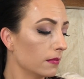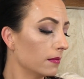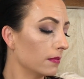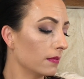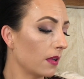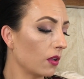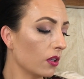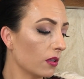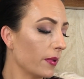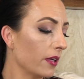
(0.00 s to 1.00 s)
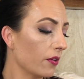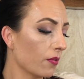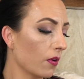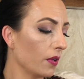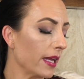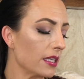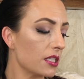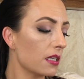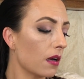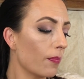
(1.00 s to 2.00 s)
a little bit of neroli,
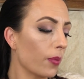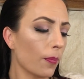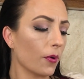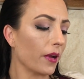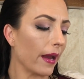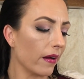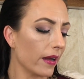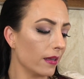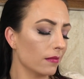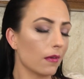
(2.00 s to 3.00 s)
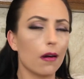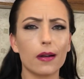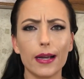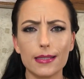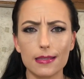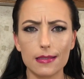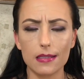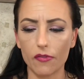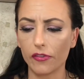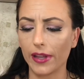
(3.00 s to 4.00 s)
just purple carrot, all kinds of
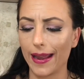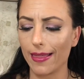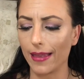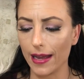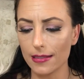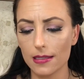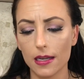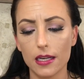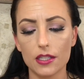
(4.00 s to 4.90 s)
stuff like that.